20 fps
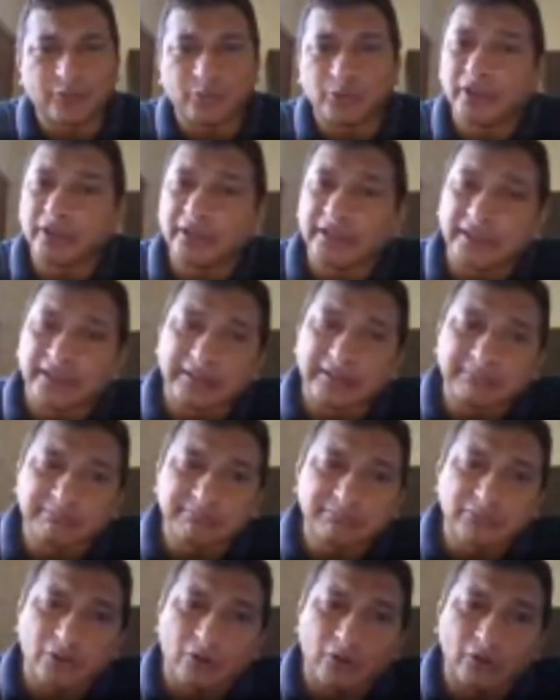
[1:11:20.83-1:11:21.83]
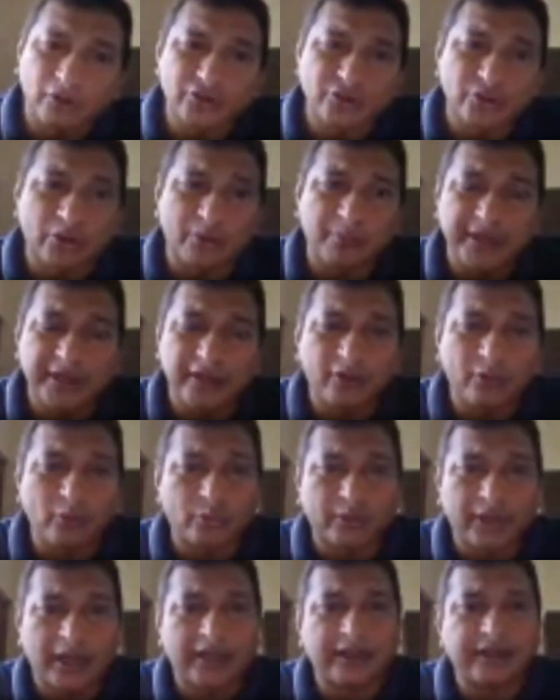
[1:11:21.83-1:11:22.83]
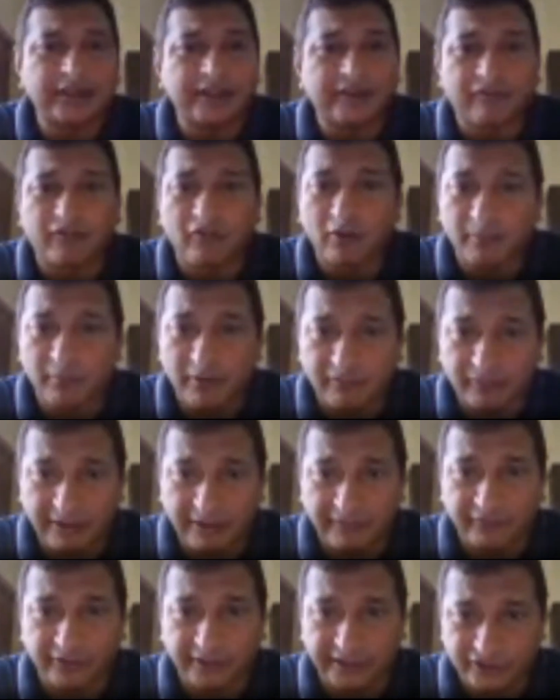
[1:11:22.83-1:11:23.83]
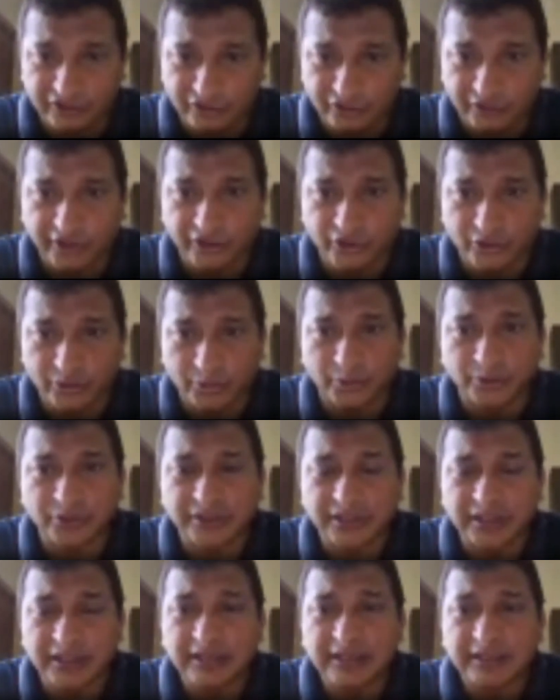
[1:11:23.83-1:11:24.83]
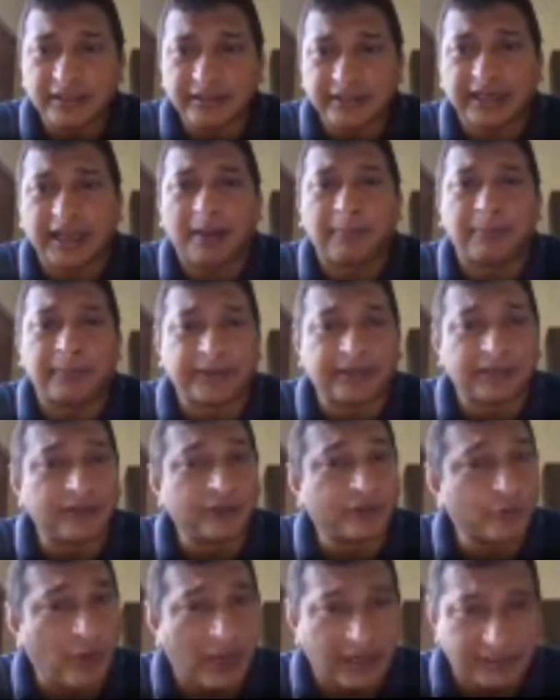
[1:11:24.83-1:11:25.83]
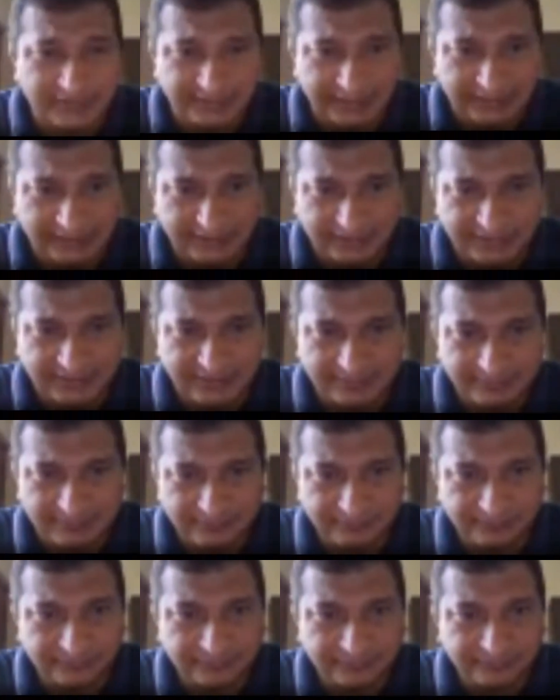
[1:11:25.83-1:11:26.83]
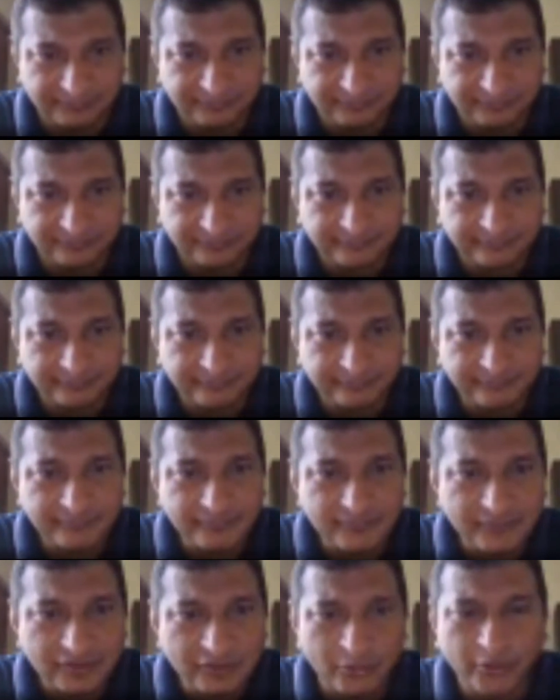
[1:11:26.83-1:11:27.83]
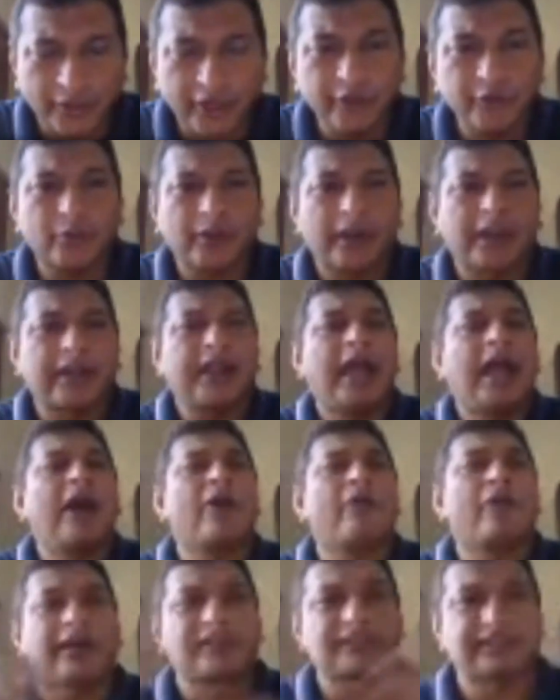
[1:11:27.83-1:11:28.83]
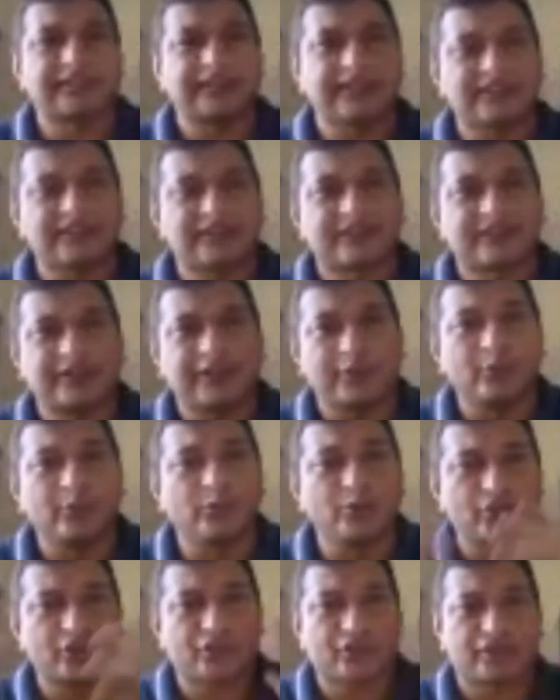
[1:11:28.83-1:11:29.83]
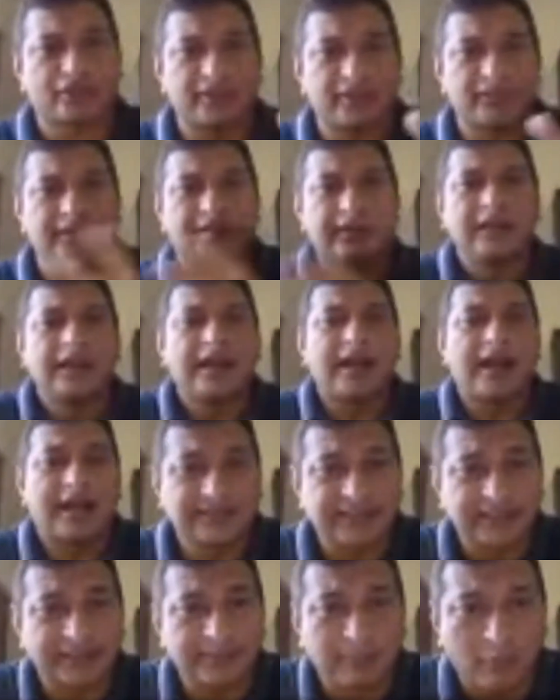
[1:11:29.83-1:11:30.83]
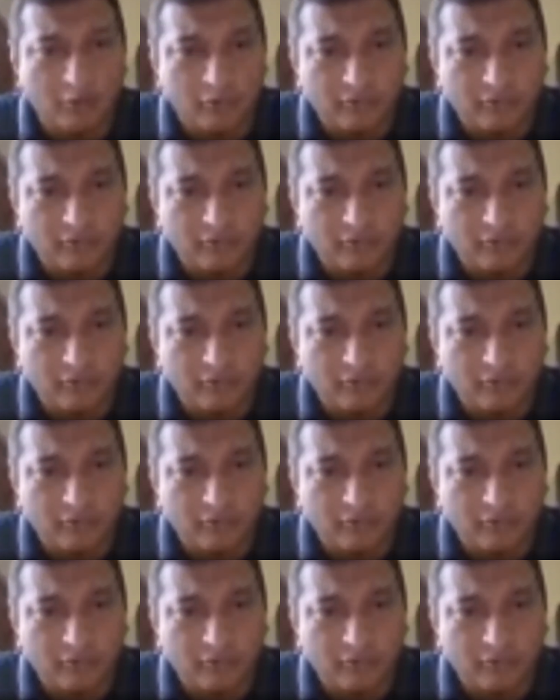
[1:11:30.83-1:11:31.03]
could also be looked at in the form of leverage ratios, the capital to assets. Okay, you can have assets, huge asset